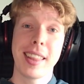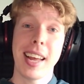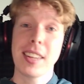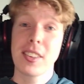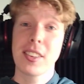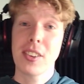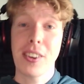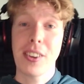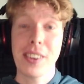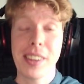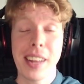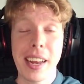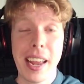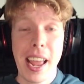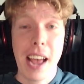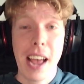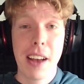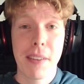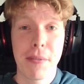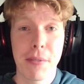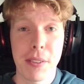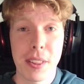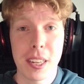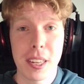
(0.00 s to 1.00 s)
that's all I
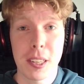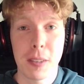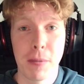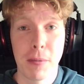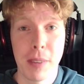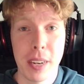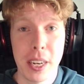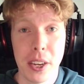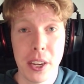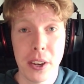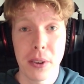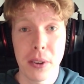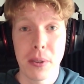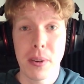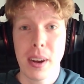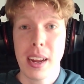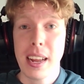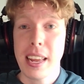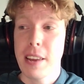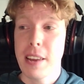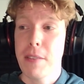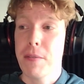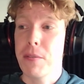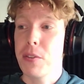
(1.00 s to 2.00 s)
have for this video.
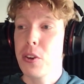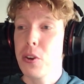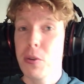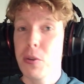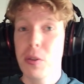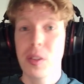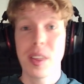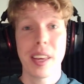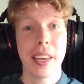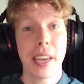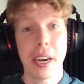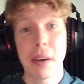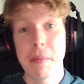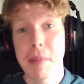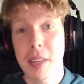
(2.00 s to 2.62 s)
If you think I